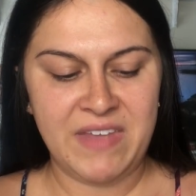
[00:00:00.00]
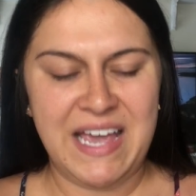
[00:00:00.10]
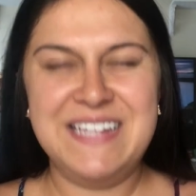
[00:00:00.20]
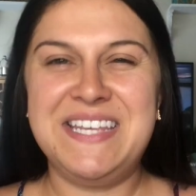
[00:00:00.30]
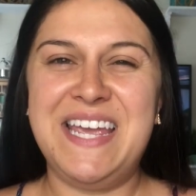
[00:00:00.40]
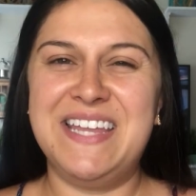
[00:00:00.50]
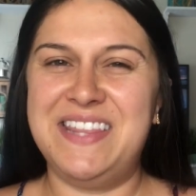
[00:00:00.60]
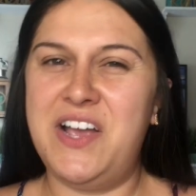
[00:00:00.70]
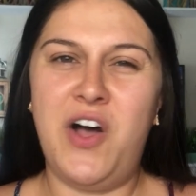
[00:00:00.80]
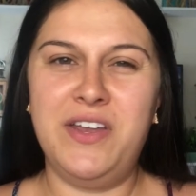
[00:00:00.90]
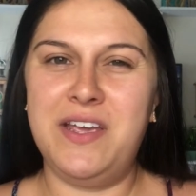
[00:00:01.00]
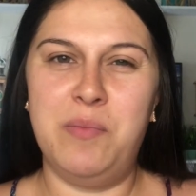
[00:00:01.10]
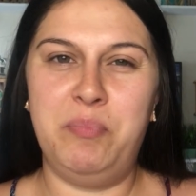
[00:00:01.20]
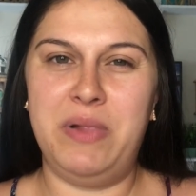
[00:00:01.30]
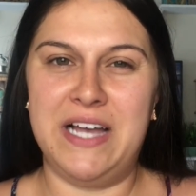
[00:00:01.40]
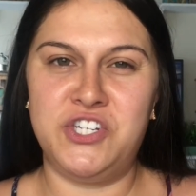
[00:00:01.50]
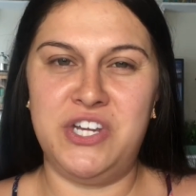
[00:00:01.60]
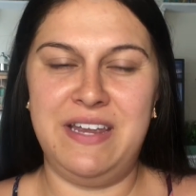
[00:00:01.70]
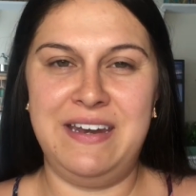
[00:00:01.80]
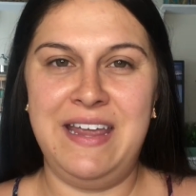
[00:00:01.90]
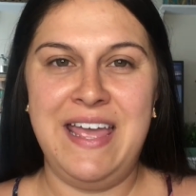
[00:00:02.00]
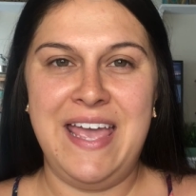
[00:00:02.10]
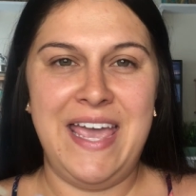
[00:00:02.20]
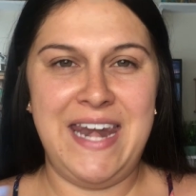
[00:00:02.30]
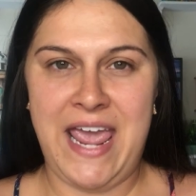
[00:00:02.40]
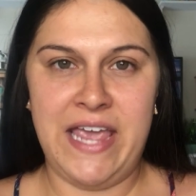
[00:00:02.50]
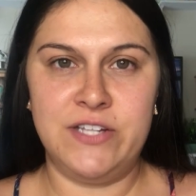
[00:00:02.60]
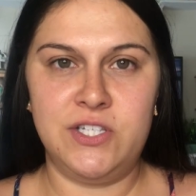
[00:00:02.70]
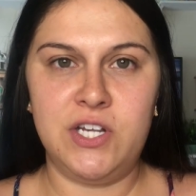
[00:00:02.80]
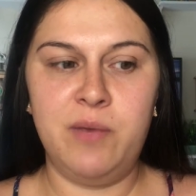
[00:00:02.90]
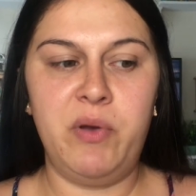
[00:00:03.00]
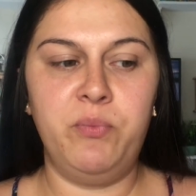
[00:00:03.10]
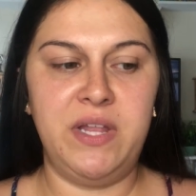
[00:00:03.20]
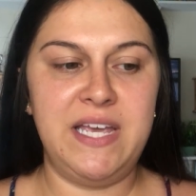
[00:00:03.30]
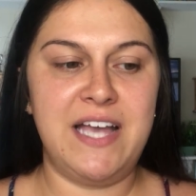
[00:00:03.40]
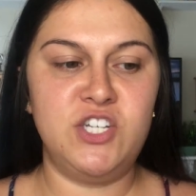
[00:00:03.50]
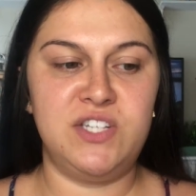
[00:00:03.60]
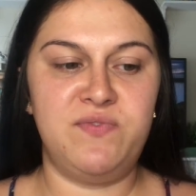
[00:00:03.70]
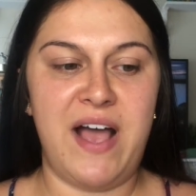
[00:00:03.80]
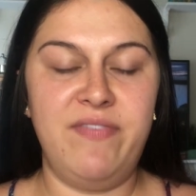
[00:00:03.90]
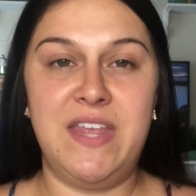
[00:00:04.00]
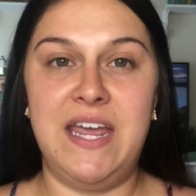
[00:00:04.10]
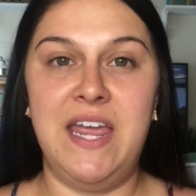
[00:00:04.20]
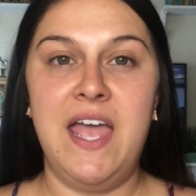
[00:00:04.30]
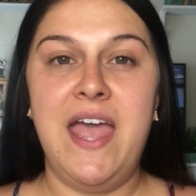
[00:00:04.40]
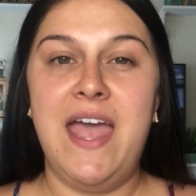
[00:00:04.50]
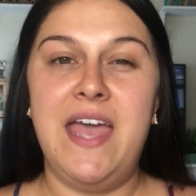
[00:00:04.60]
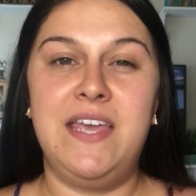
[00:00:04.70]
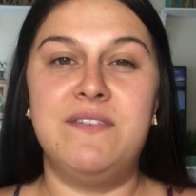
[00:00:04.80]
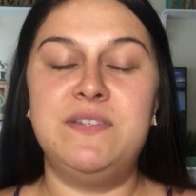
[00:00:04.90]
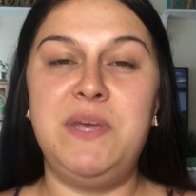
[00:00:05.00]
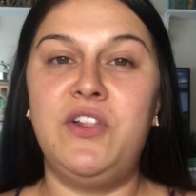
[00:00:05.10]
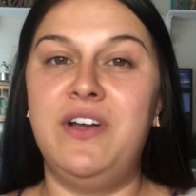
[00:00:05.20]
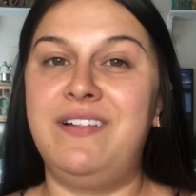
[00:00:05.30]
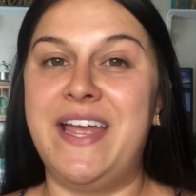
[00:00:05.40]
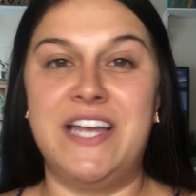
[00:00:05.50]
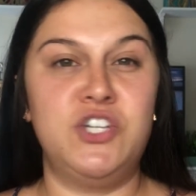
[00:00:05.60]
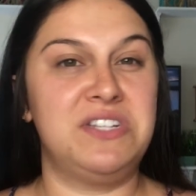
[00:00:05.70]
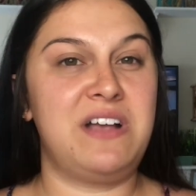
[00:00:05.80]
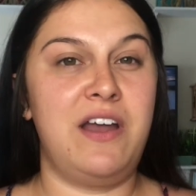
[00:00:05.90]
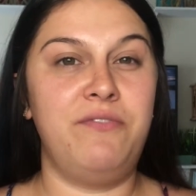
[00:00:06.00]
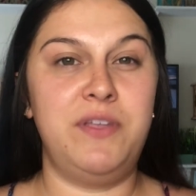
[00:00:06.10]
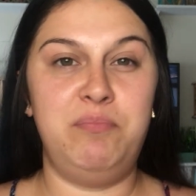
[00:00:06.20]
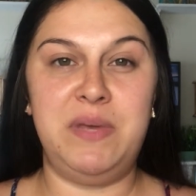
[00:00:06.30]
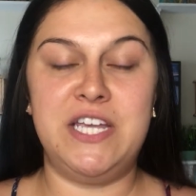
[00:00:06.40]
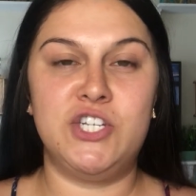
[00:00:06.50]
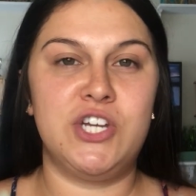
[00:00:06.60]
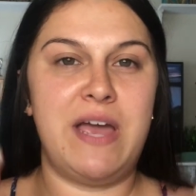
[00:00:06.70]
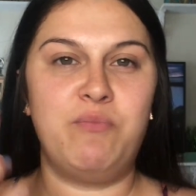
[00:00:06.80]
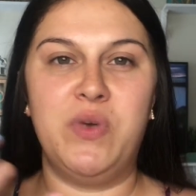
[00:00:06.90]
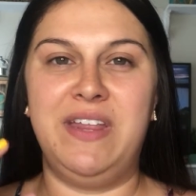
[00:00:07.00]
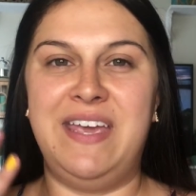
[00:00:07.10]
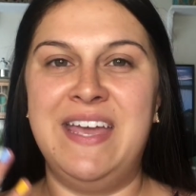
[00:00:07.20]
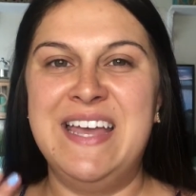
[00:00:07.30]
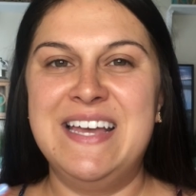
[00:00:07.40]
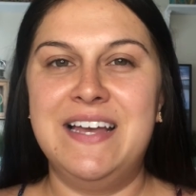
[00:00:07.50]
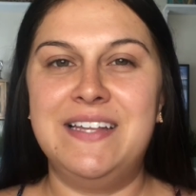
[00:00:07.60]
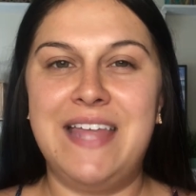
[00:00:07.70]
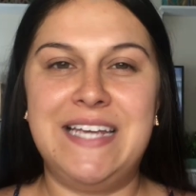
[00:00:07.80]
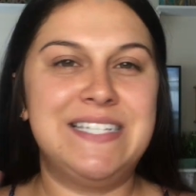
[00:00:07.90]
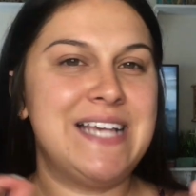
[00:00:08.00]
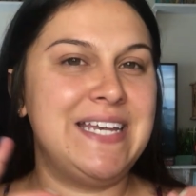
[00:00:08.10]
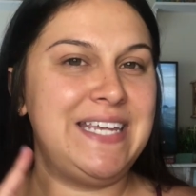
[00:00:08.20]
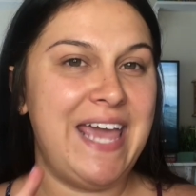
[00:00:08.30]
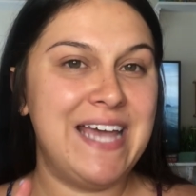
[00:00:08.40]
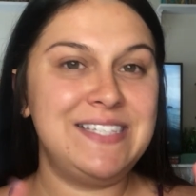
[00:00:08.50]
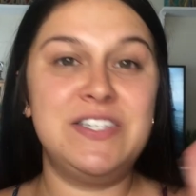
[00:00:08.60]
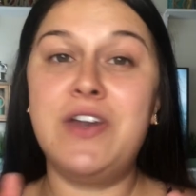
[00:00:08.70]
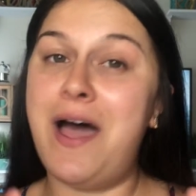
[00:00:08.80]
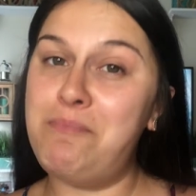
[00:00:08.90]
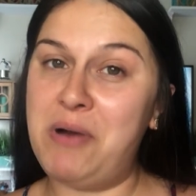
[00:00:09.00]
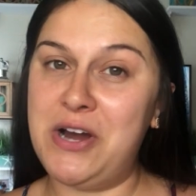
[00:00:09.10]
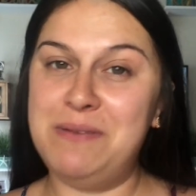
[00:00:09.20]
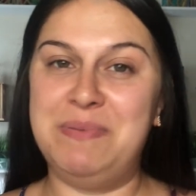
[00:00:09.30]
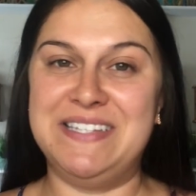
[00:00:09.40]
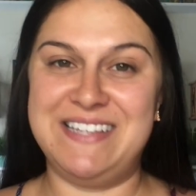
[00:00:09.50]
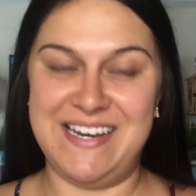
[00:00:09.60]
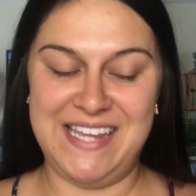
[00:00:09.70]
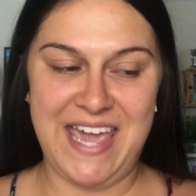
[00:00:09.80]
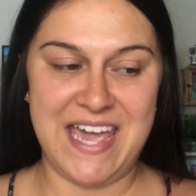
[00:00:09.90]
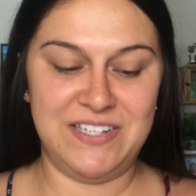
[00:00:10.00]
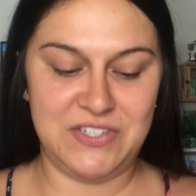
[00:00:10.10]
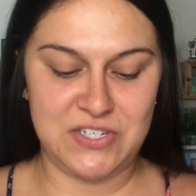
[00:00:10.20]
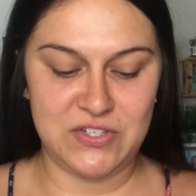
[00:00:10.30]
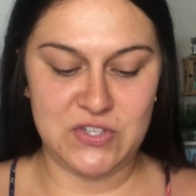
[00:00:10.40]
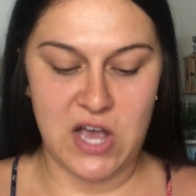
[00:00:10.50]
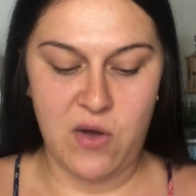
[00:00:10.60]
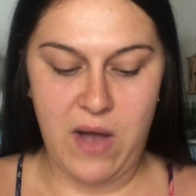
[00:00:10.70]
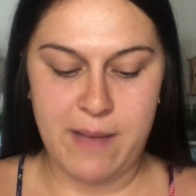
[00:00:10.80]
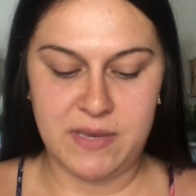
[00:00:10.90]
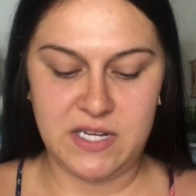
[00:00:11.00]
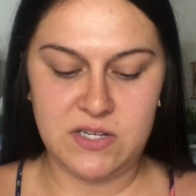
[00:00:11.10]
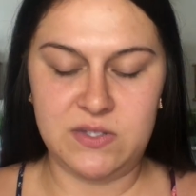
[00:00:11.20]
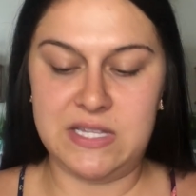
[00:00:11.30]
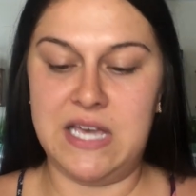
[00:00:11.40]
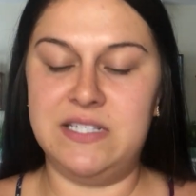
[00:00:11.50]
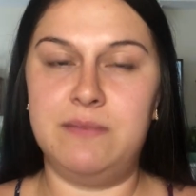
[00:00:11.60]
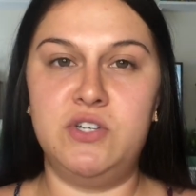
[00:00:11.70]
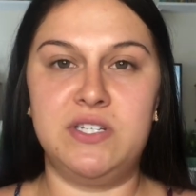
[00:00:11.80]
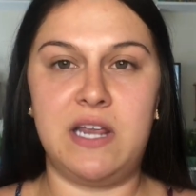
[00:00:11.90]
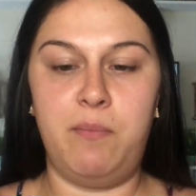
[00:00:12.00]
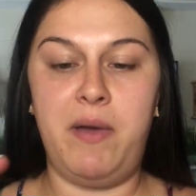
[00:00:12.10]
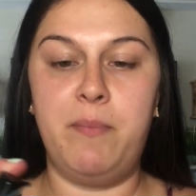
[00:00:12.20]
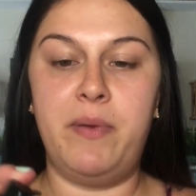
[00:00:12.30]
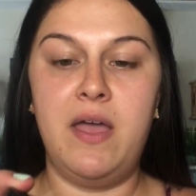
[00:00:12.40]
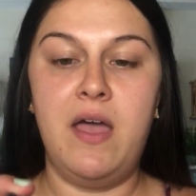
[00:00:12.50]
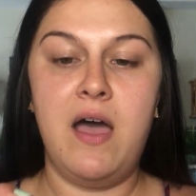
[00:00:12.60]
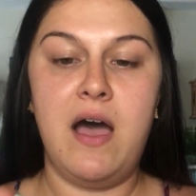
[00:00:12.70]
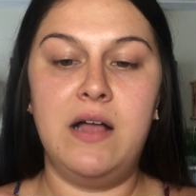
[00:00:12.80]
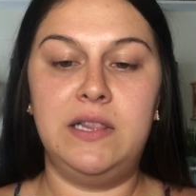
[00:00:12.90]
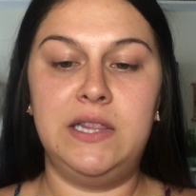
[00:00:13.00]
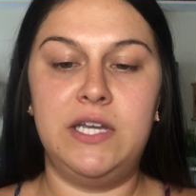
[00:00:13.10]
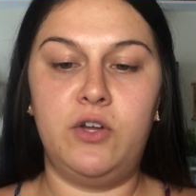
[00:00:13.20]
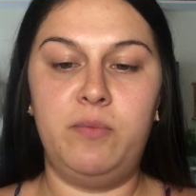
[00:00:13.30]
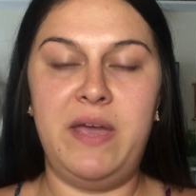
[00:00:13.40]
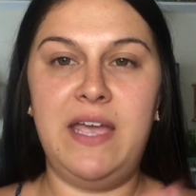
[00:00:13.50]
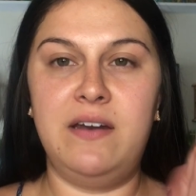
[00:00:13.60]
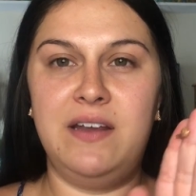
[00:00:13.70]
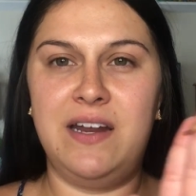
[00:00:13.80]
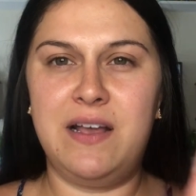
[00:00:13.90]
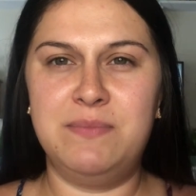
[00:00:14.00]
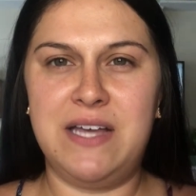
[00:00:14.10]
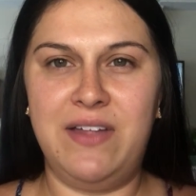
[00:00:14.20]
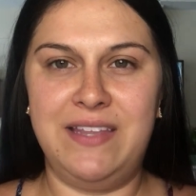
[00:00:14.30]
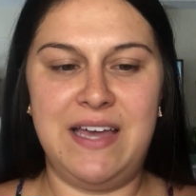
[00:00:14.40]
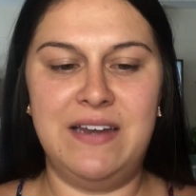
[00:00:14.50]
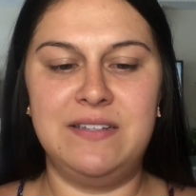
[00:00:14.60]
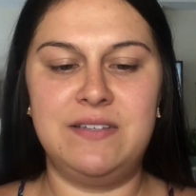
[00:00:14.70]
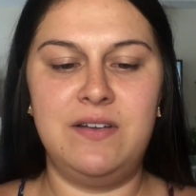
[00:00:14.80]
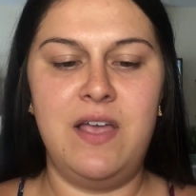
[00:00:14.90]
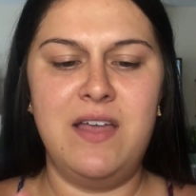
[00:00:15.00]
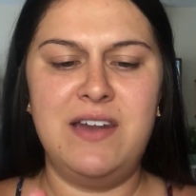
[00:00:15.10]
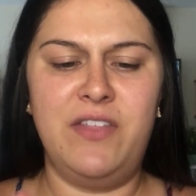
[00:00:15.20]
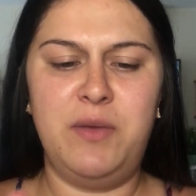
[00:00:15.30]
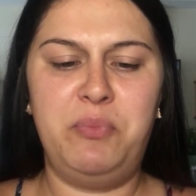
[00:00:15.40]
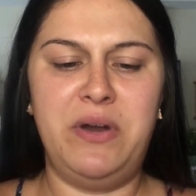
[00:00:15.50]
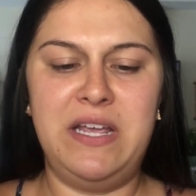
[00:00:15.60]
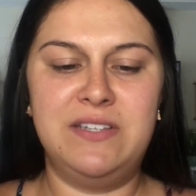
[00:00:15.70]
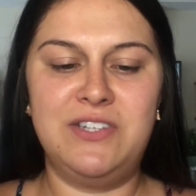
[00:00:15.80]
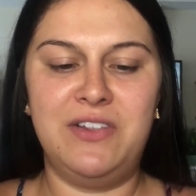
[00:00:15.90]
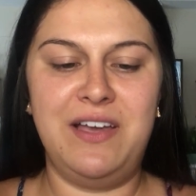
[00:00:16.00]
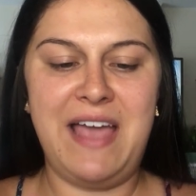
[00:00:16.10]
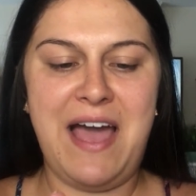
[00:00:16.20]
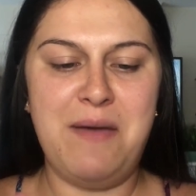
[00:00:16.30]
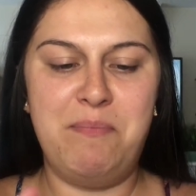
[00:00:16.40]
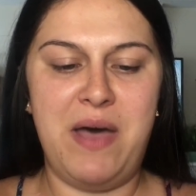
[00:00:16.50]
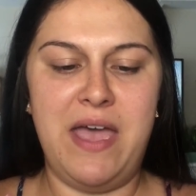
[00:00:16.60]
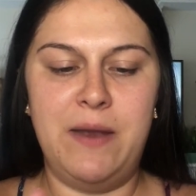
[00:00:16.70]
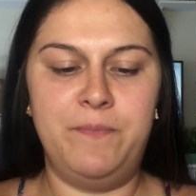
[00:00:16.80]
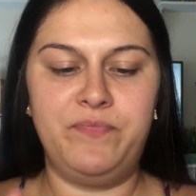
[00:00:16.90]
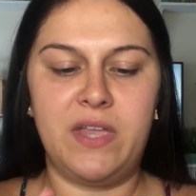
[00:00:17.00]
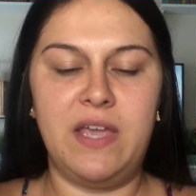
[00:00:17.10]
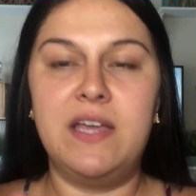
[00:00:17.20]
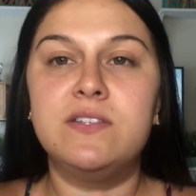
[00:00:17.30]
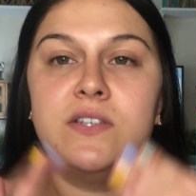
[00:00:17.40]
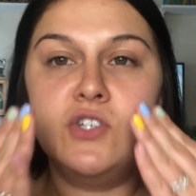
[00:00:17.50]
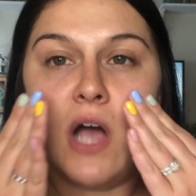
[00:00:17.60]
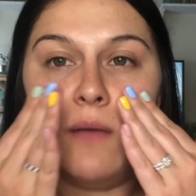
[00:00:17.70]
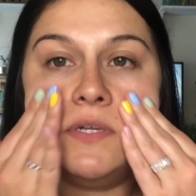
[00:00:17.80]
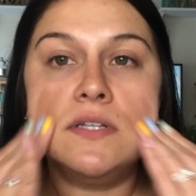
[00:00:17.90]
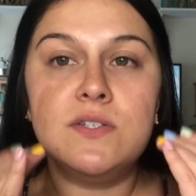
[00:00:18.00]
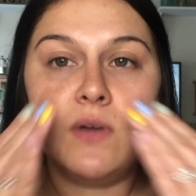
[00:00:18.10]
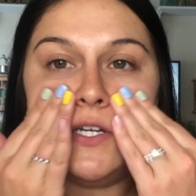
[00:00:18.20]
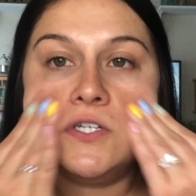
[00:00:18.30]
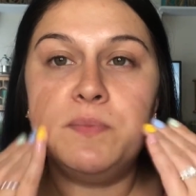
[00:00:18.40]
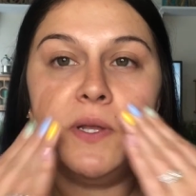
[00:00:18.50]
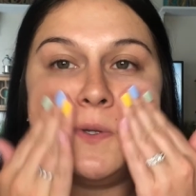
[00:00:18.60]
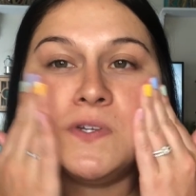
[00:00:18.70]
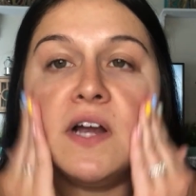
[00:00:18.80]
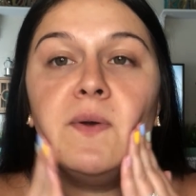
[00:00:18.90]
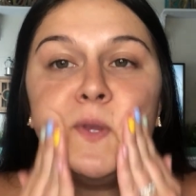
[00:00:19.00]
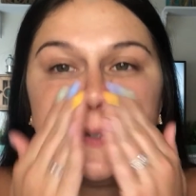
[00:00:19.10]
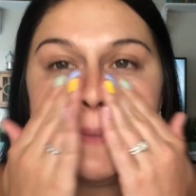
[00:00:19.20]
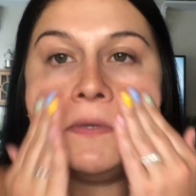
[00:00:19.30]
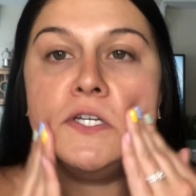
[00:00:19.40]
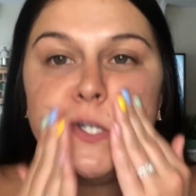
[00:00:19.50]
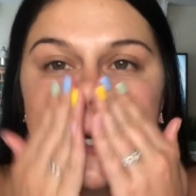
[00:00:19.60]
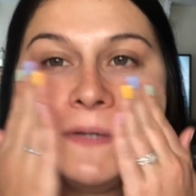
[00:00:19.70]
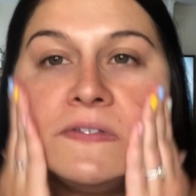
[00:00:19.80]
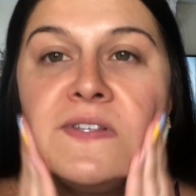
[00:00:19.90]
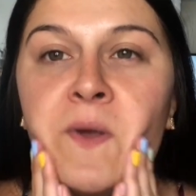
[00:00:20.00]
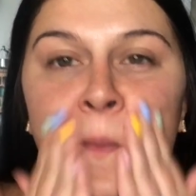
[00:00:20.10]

It's like, they call it a complexion enhancer, but really I just find that it gives me a look like I just got off the beach and I'm really like sun-kissed, not burnt, but sun-kissed. So I'm gonna use this. I'm just gonna pump a little bit. It comes out like that. It's not the prettiest to look at, but it gets the job done. So I just start with this on my cheeks.